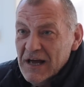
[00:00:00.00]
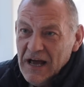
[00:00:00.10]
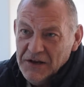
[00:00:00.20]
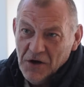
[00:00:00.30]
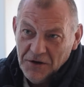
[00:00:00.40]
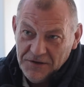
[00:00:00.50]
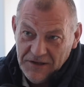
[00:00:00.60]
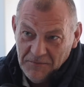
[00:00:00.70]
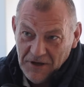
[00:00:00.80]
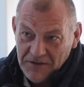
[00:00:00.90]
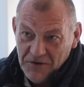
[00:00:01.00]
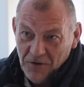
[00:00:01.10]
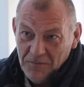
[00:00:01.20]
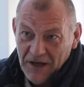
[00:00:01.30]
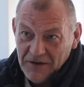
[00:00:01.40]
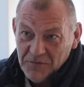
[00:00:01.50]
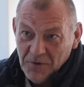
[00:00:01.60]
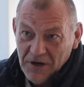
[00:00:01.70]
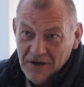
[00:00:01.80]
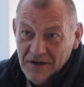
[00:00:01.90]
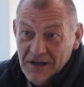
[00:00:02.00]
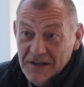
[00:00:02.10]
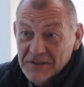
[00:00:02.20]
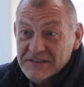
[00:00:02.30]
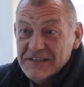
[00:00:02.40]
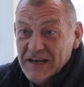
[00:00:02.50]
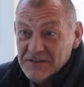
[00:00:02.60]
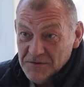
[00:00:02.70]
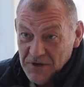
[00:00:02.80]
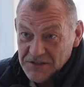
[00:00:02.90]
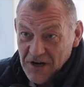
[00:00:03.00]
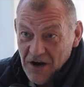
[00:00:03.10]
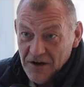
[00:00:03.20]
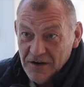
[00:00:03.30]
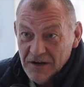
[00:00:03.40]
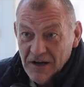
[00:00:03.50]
and not a team like the All Blacks, where the stakes are much higher.